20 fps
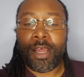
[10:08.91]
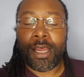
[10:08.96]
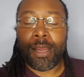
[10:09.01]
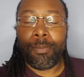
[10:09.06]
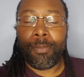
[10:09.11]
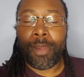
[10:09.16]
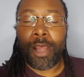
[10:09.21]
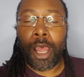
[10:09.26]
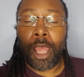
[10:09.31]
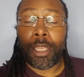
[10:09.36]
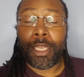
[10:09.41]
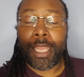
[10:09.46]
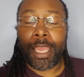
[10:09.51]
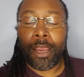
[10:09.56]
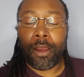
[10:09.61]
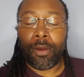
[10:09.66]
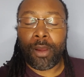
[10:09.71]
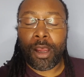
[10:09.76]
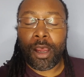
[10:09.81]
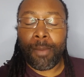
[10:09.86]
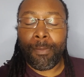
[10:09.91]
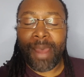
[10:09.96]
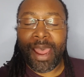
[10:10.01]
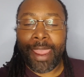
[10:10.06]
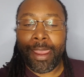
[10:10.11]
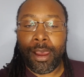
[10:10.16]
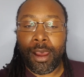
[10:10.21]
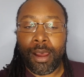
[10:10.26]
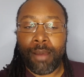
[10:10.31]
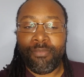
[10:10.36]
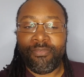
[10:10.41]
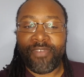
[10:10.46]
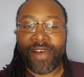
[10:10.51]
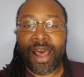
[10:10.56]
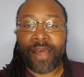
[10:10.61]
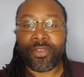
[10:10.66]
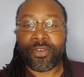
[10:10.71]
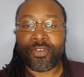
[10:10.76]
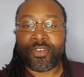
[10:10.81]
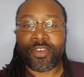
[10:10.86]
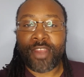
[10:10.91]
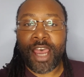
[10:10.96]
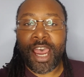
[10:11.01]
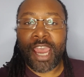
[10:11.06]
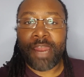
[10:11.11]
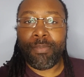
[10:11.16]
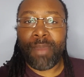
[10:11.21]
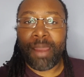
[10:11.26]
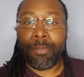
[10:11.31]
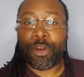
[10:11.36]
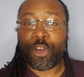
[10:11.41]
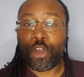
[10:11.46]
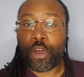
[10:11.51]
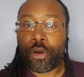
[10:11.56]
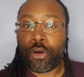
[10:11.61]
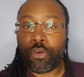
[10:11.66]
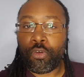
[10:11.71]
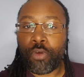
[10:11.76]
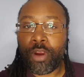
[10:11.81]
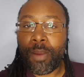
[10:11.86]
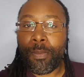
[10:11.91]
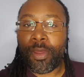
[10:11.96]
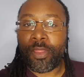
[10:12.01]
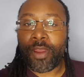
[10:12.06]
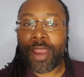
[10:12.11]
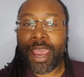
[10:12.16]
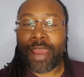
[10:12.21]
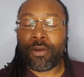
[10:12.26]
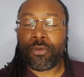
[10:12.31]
now on my father's side, my maternal grandmother,